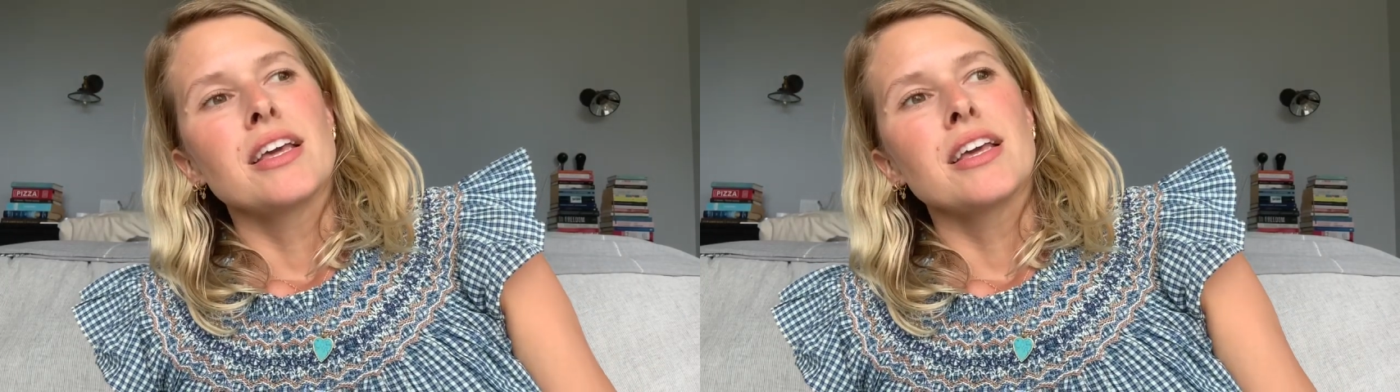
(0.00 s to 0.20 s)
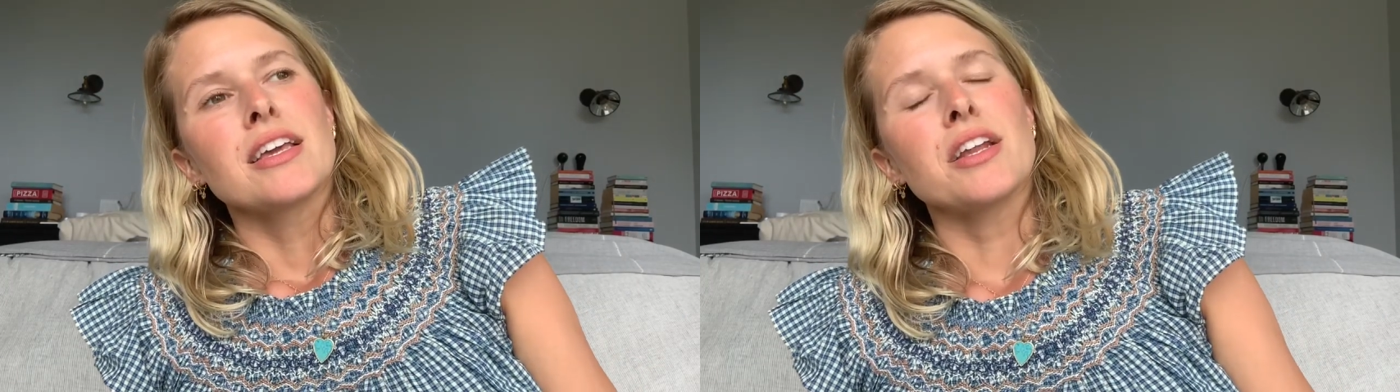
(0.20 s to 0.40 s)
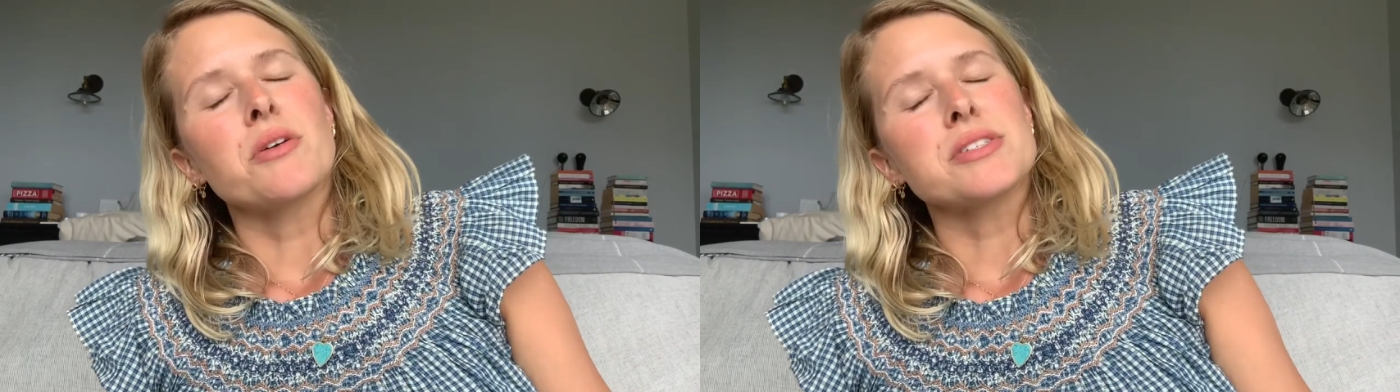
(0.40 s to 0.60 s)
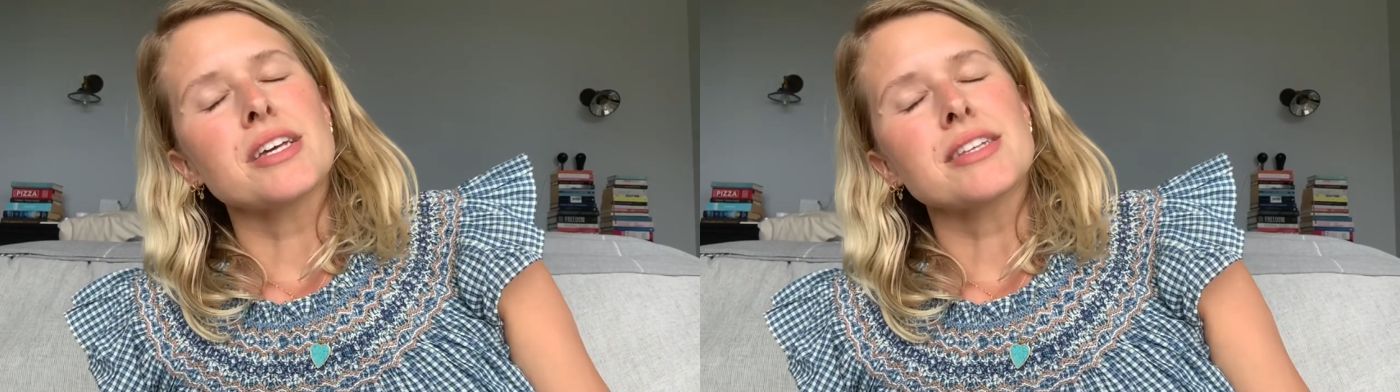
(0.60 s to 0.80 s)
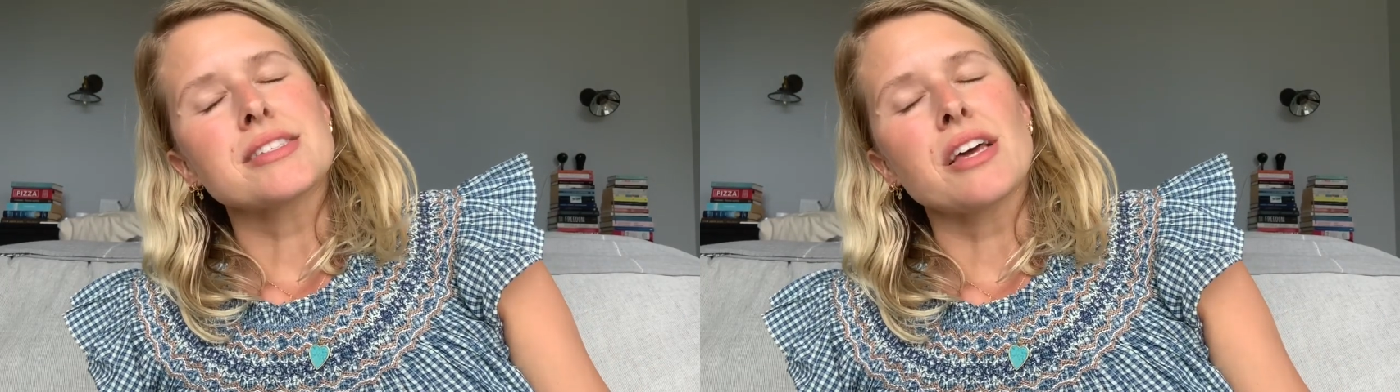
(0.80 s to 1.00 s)
you know, it's
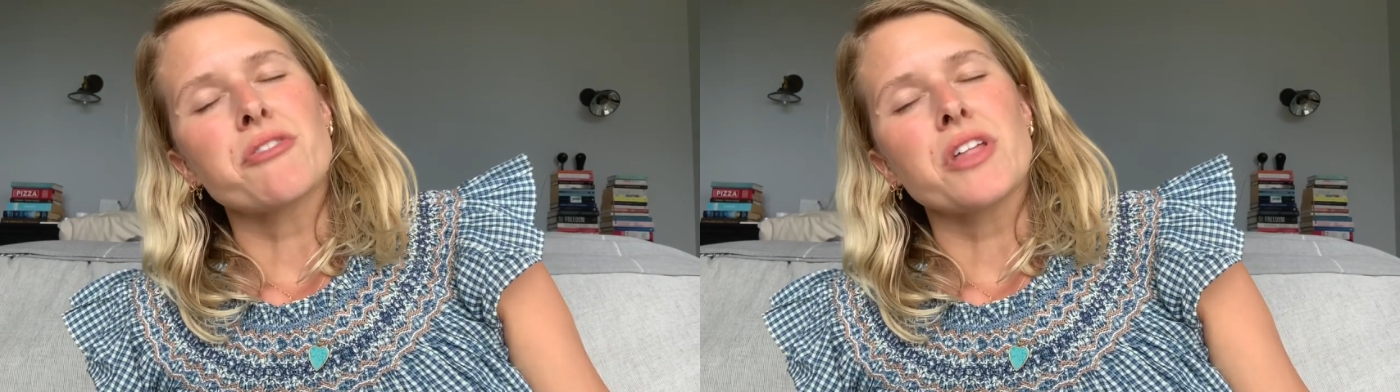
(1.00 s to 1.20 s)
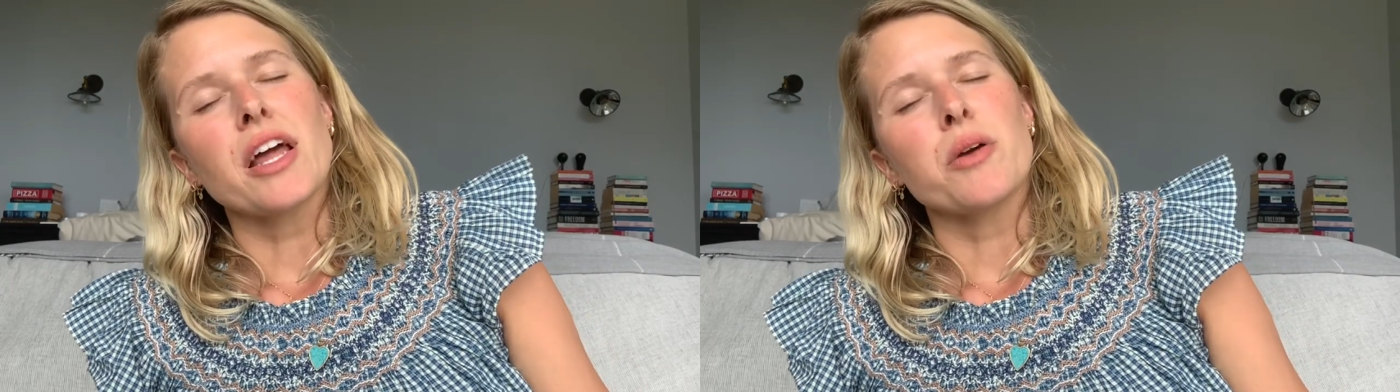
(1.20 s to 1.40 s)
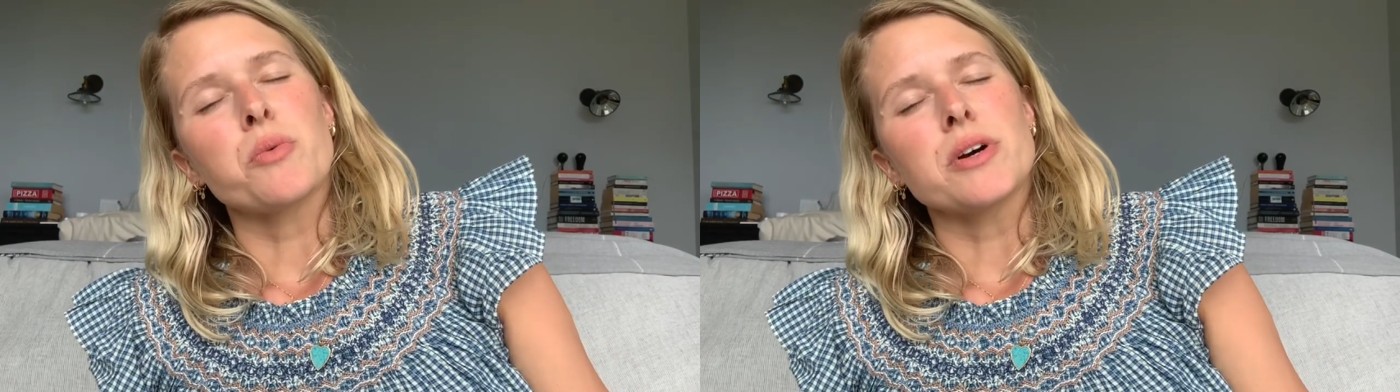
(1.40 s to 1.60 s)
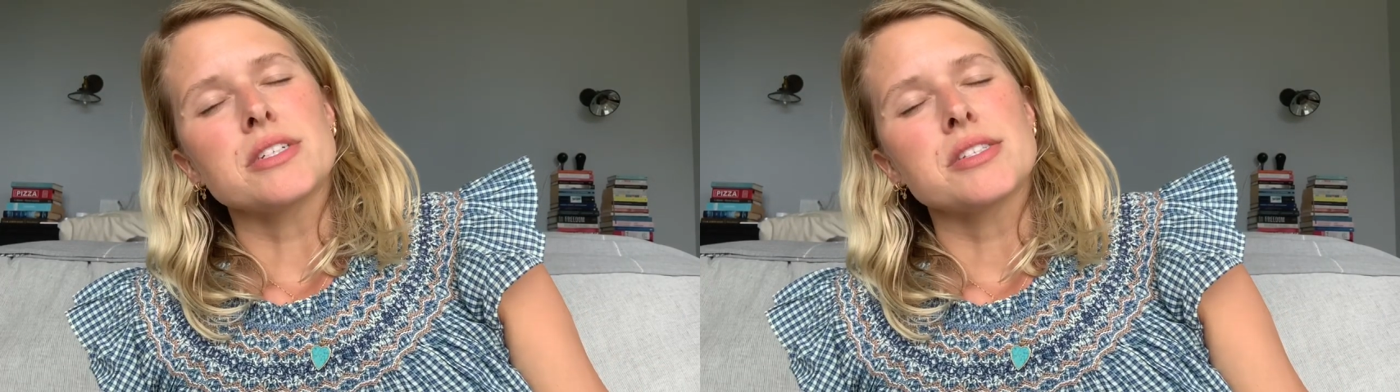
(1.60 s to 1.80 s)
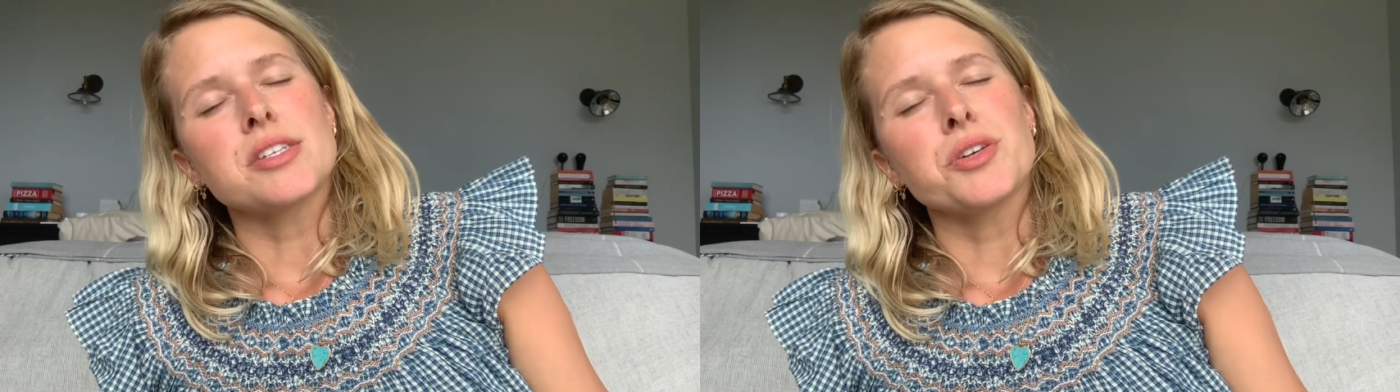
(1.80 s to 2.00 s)
not stuff that I
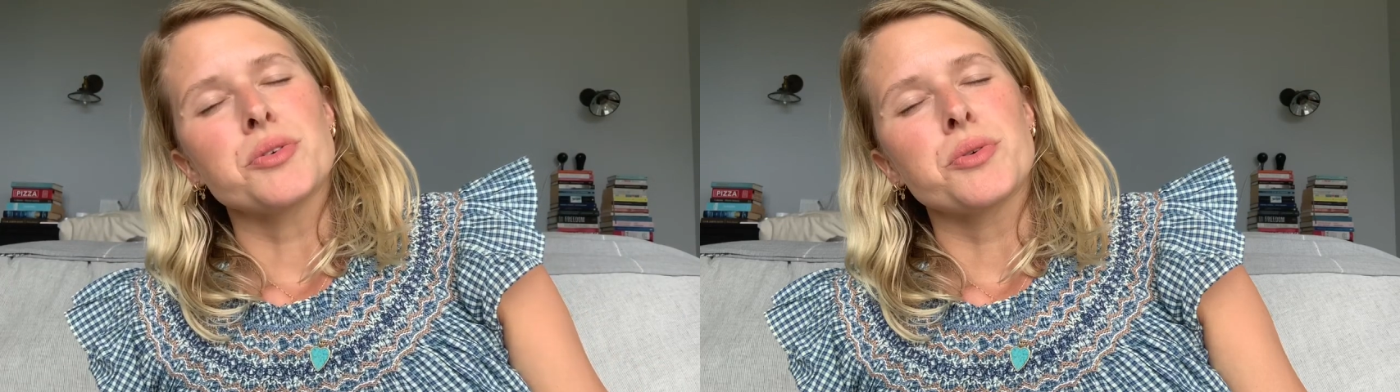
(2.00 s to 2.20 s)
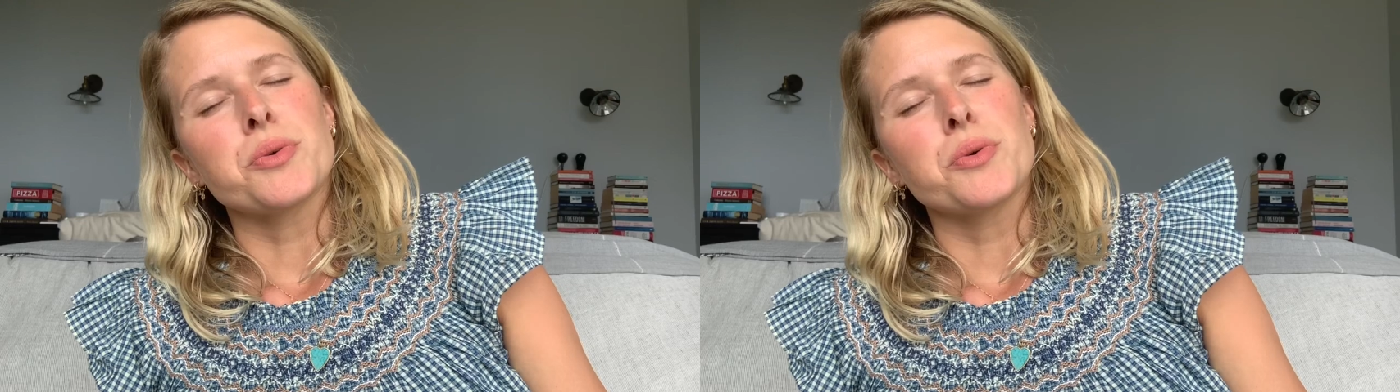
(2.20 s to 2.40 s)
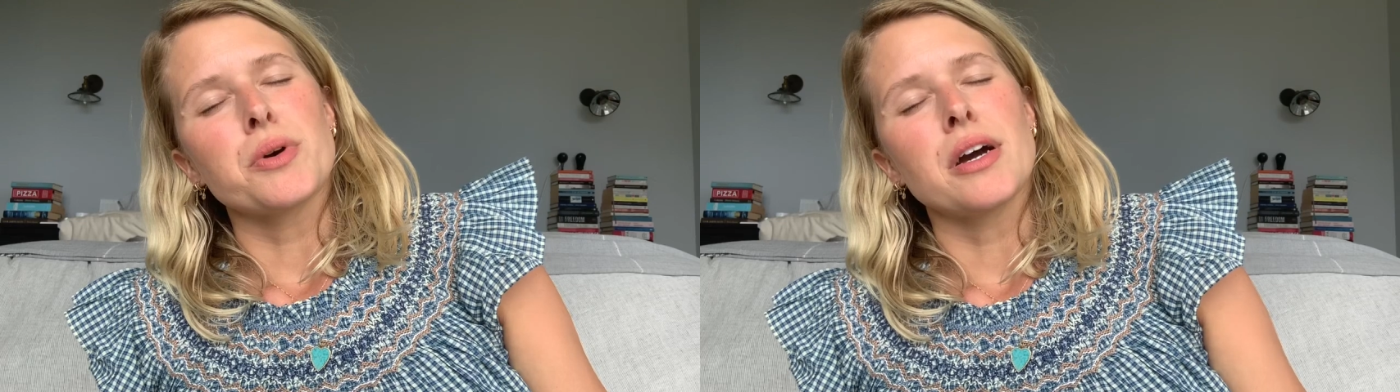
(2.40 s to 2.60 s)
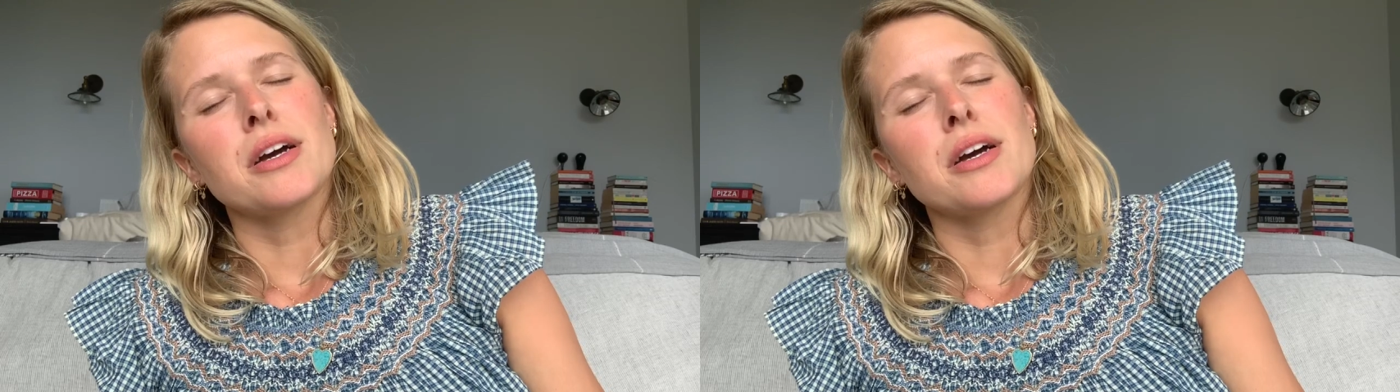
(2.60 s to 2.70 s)
want to